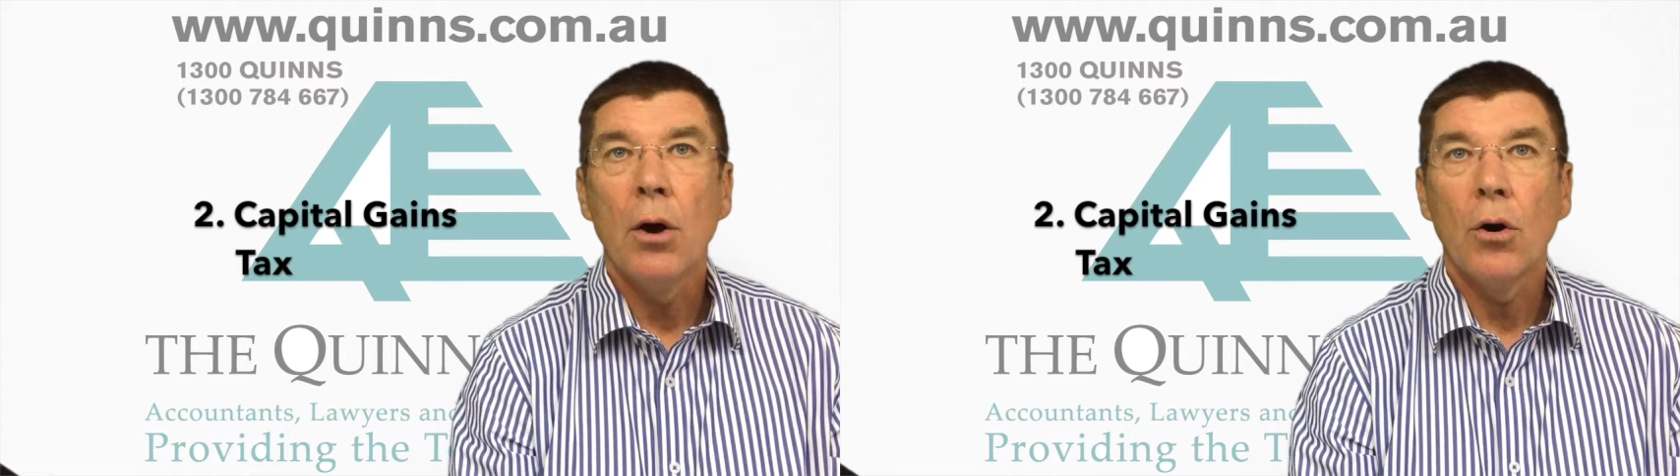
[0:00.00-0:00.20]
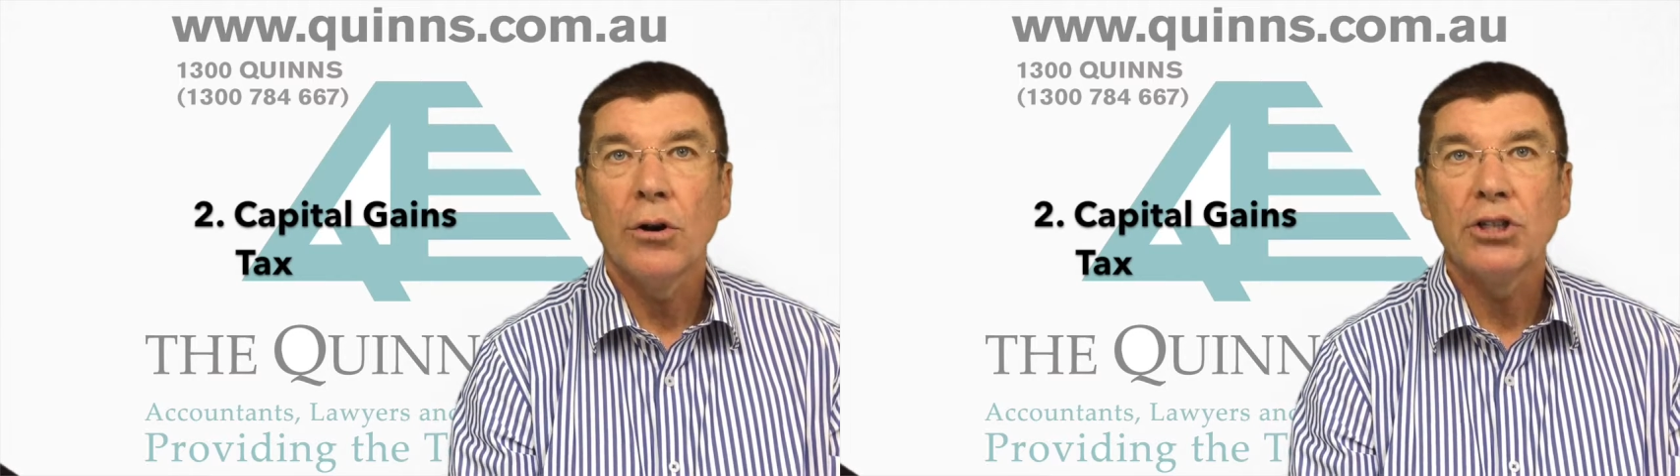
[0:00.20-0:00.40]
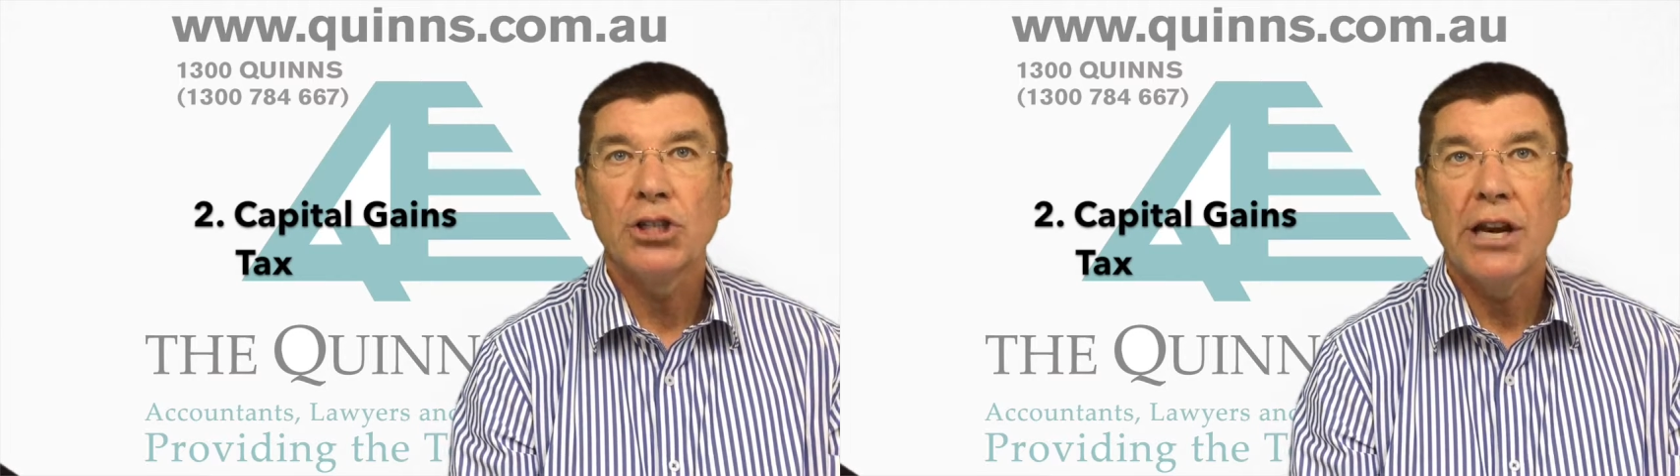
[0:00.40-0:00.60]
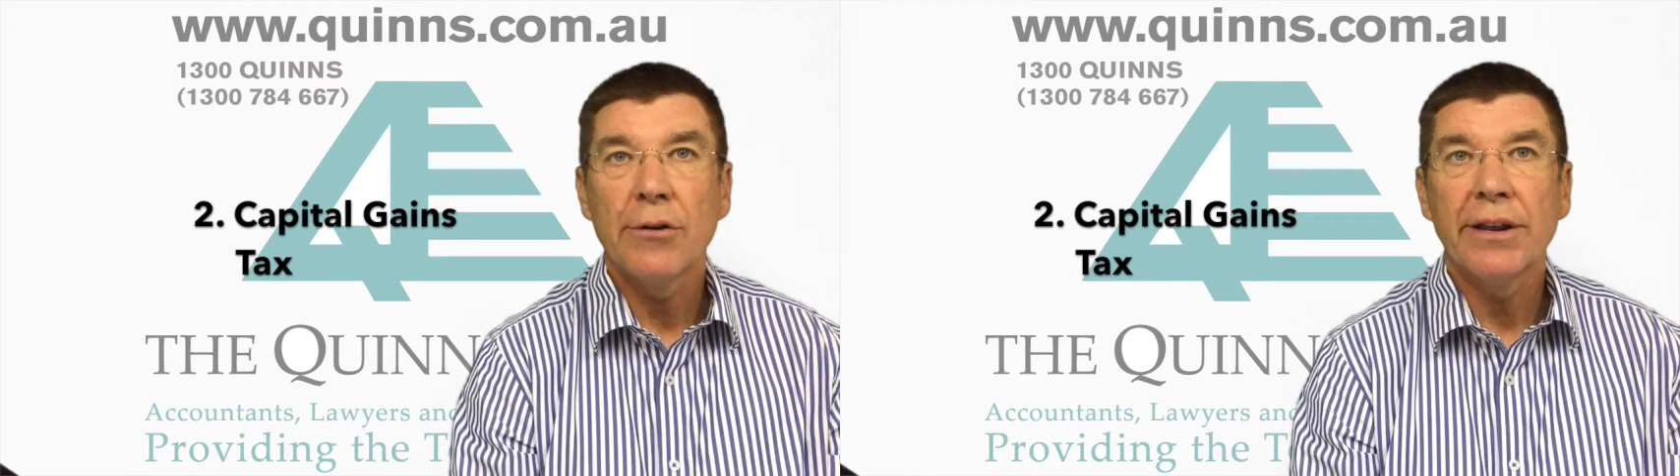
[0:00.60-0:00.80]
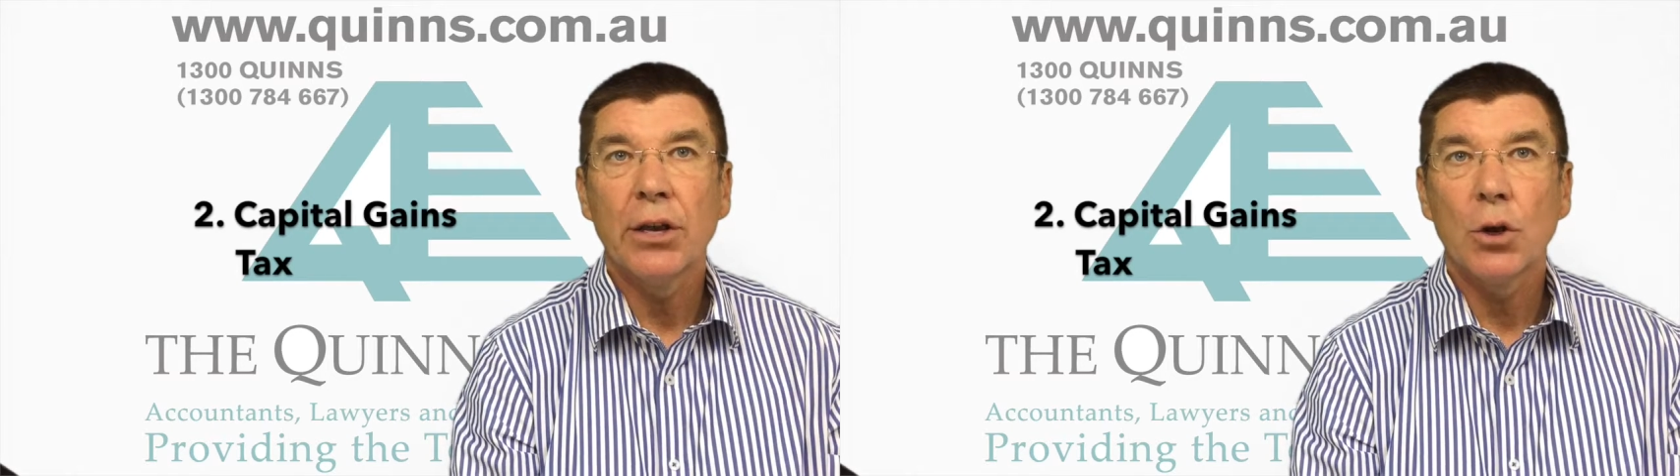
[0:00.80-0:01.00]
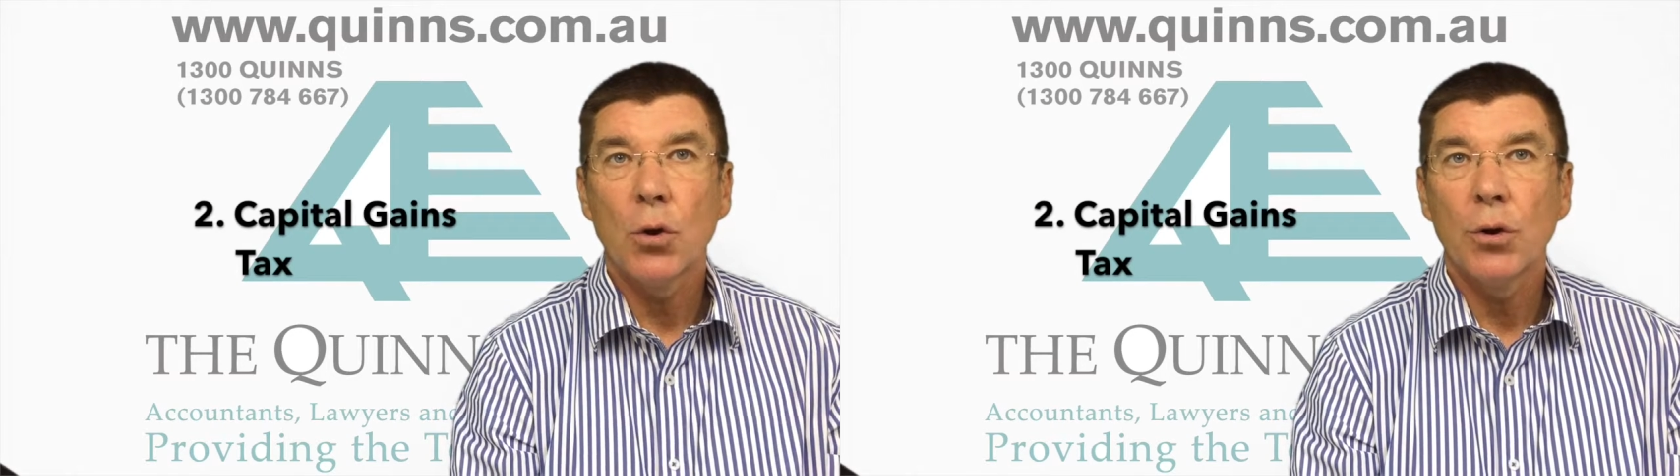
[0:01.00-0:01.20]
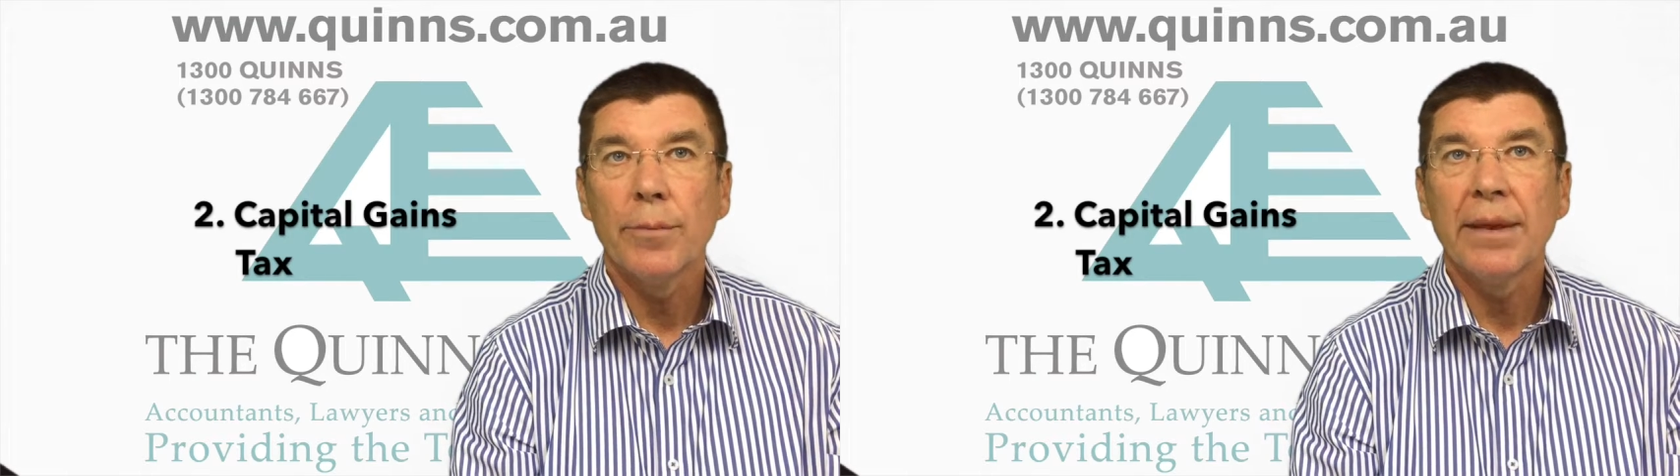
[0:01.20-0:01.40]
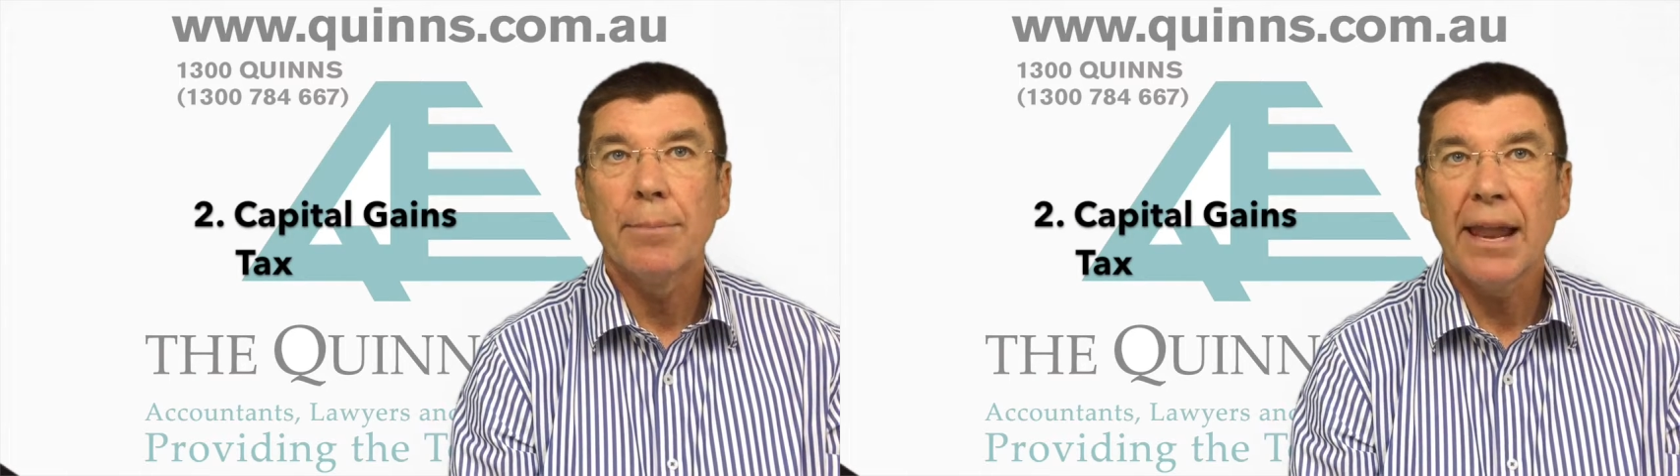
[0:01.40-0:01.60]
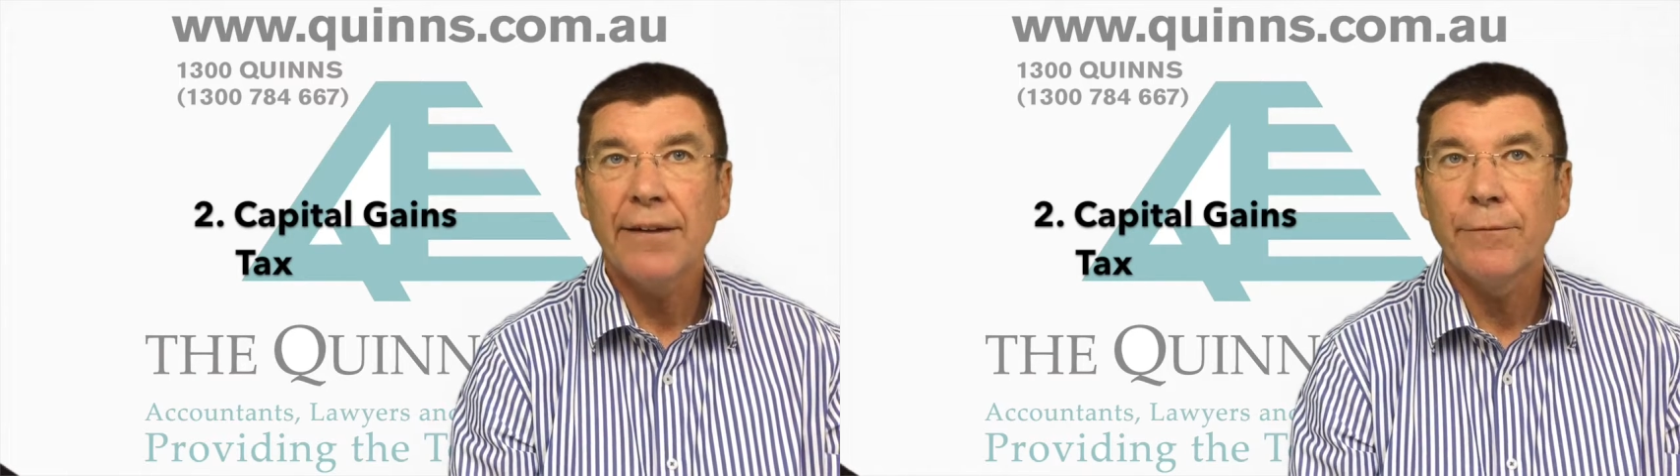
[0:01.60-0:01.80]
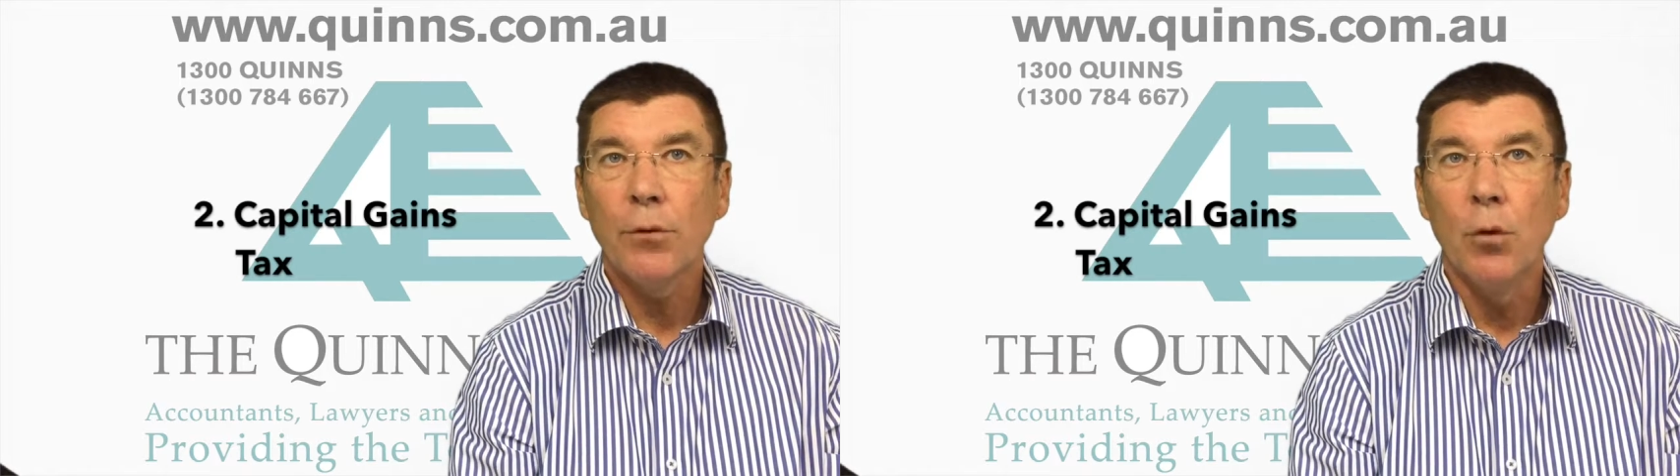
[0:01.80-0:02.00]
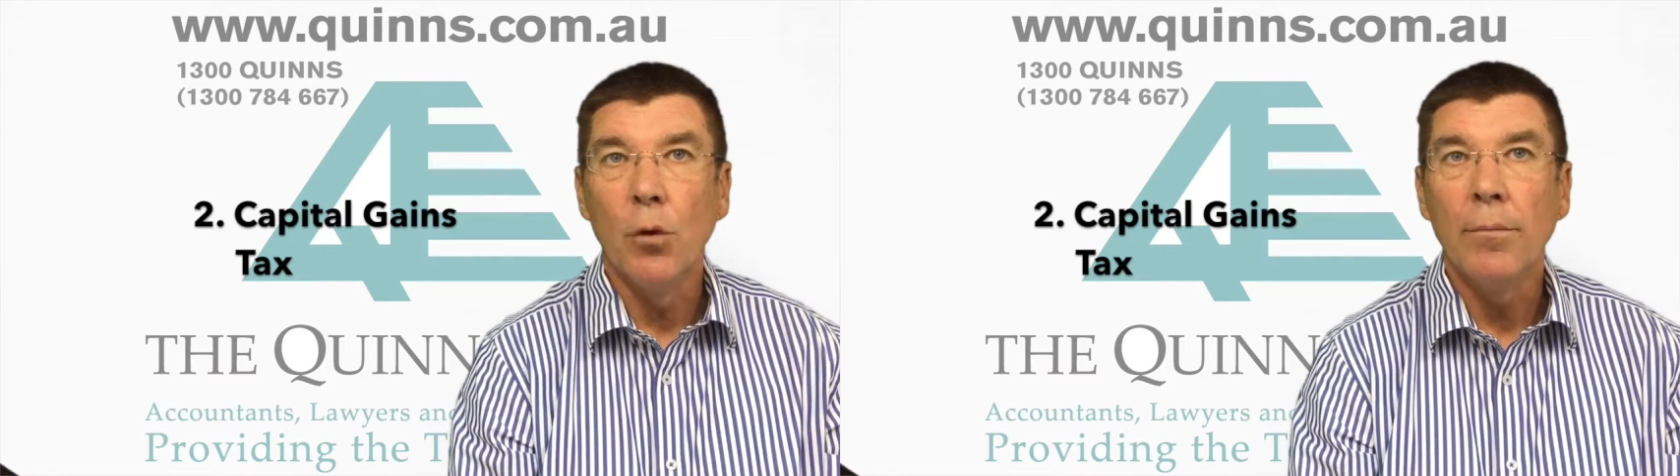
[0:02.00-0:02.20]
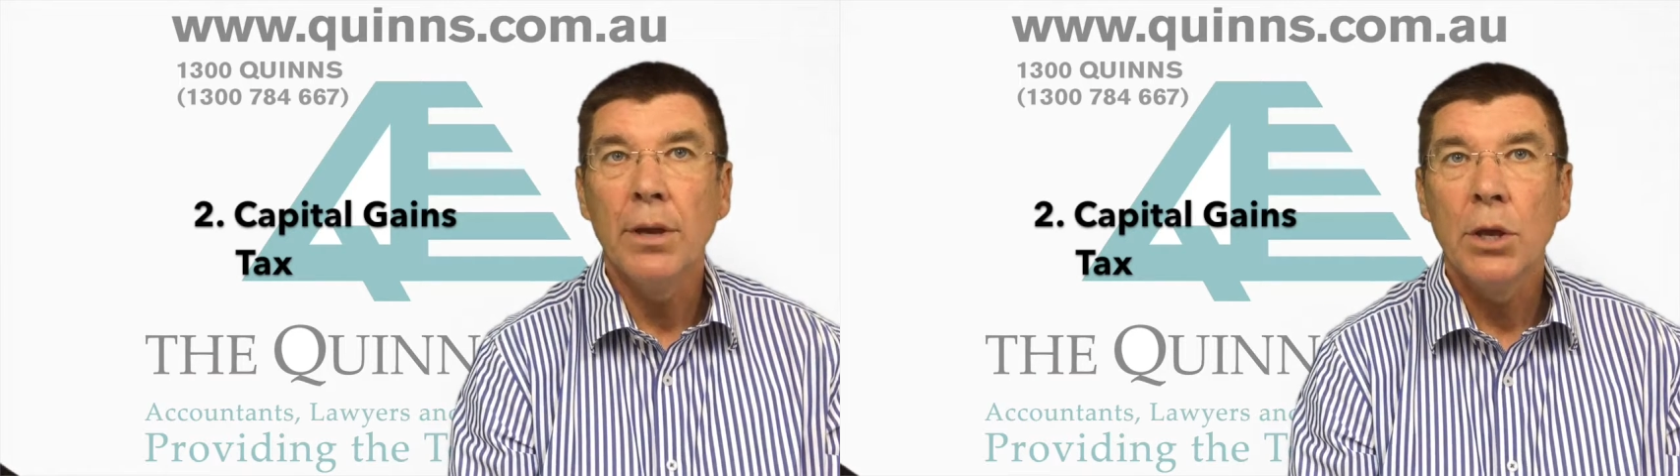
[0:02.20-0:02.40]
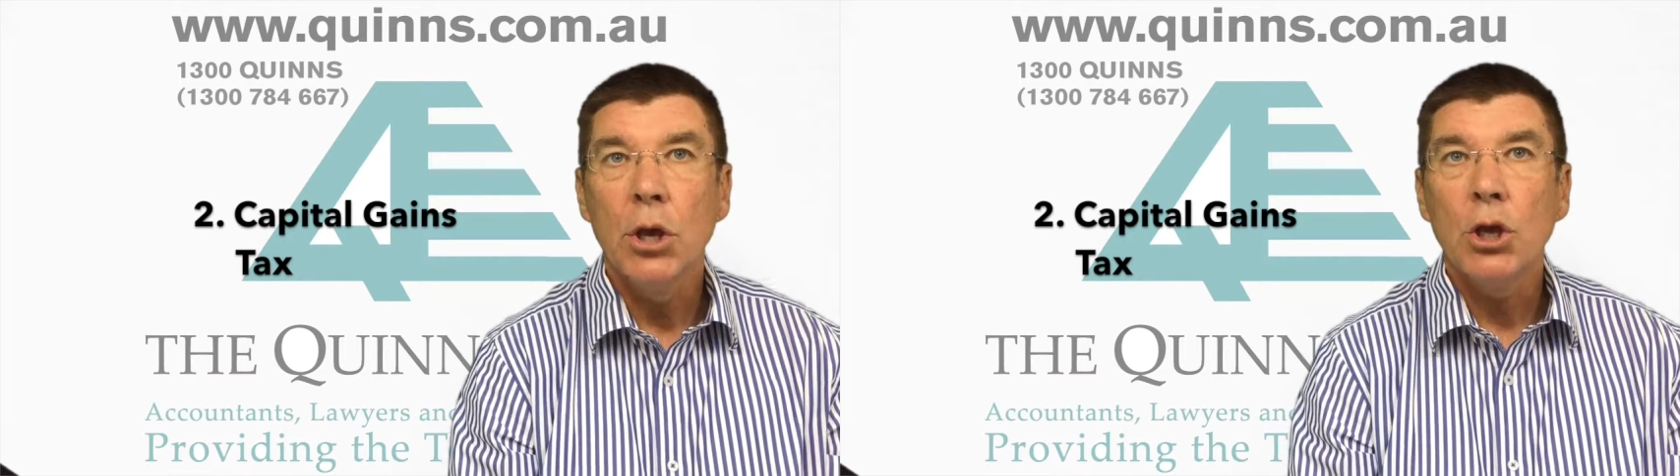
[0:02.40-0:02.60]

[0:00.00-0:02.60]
on a sharing economy platform,